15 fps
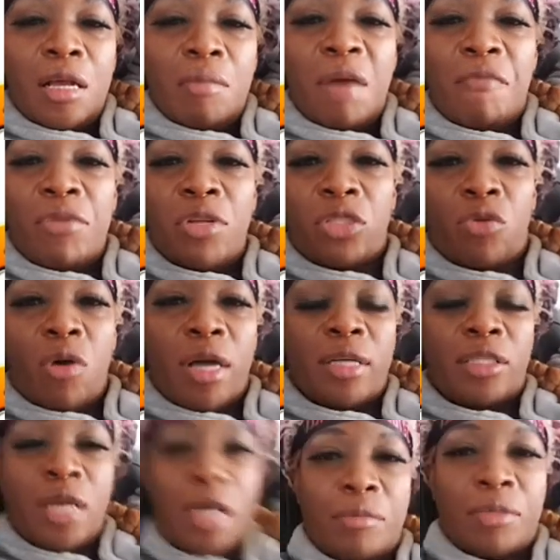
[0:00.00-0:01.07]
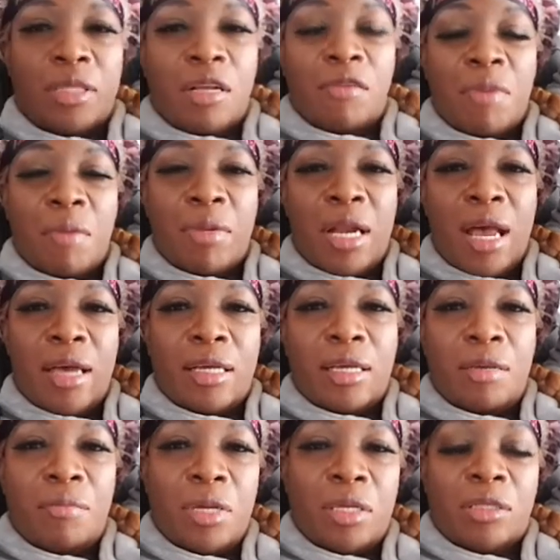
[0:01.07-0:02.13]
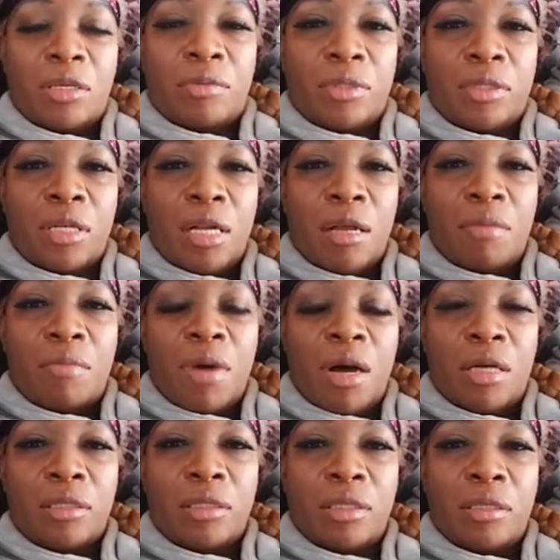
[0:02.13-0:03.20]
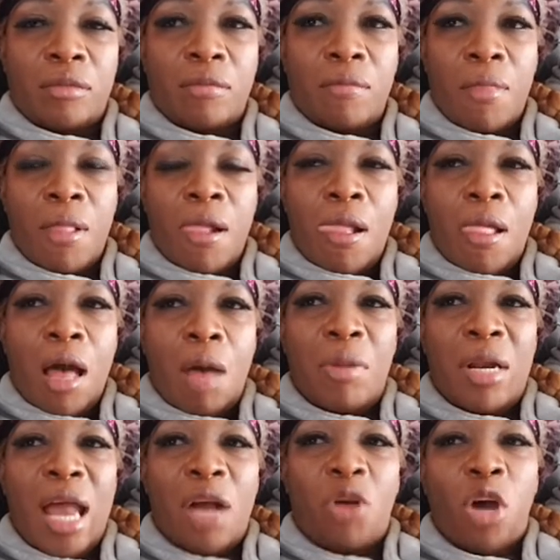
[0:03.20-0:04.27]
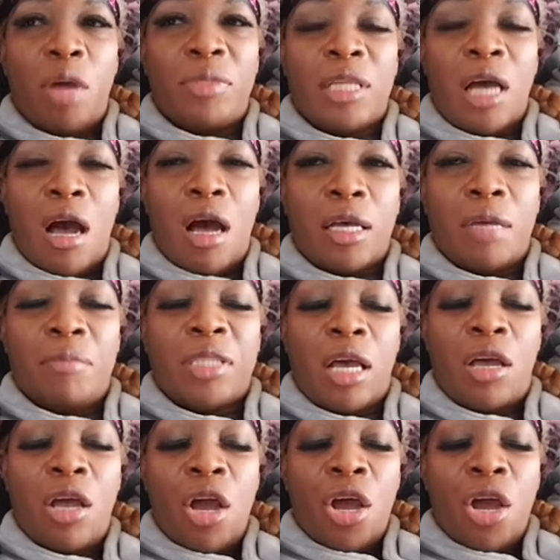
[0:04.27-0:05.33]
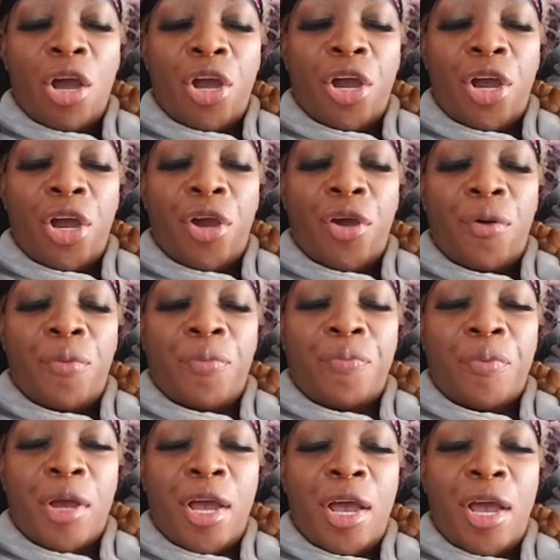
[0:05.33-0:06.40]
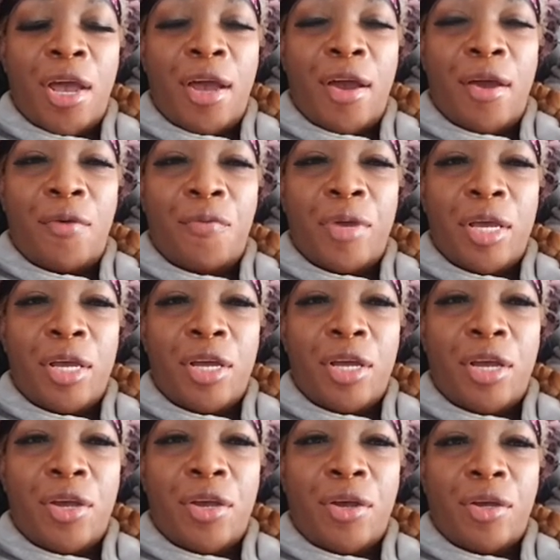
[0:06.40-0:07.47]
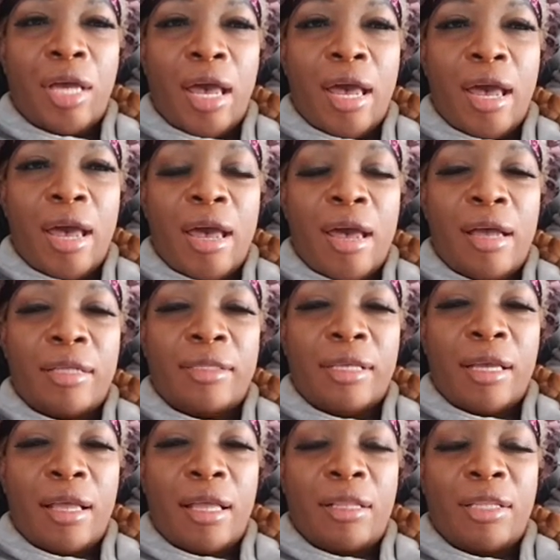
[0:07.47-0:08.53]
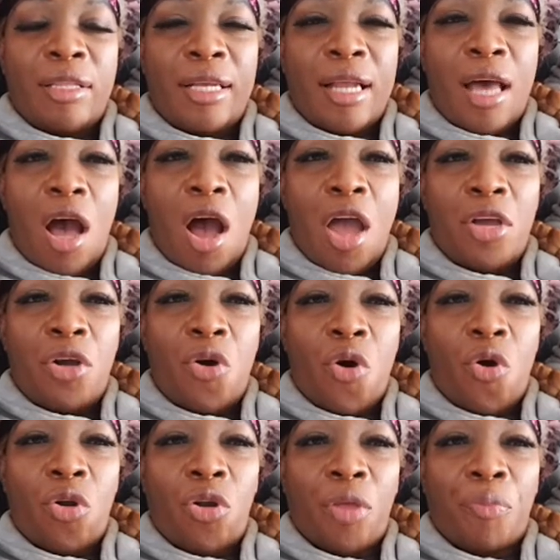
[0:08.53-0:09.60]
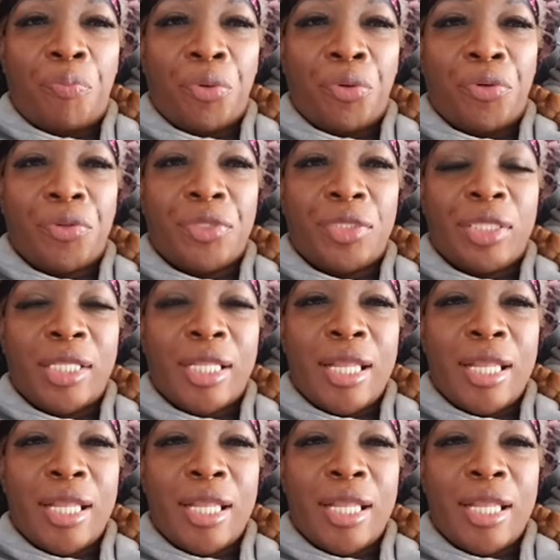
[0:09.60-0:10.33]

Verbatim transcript: I put us go enjoy himself. I like King mix up still. I ball. I like him talk. He said, eh, where we get and did I call the person me?